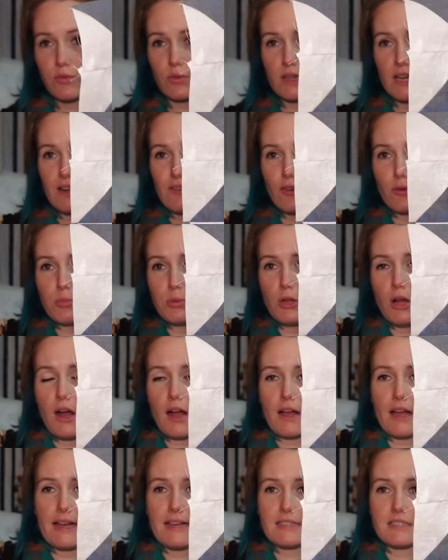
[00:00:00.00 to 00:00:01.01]
whatever
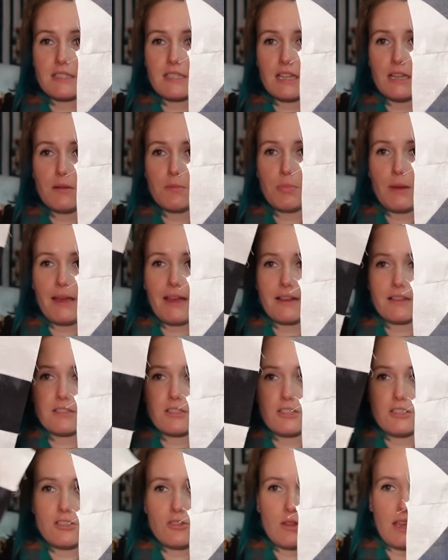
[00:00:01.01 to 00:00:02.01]
block I didn't pick
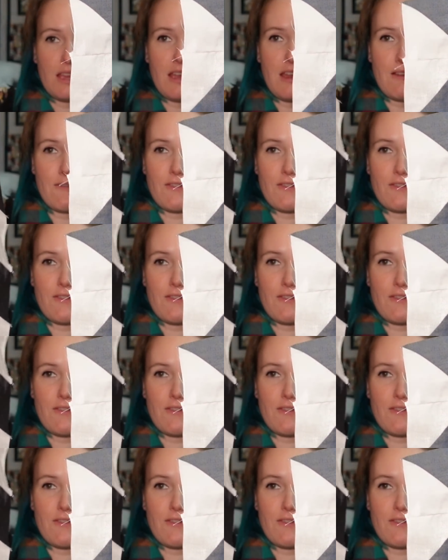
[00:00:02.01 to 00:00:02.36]
to do the kit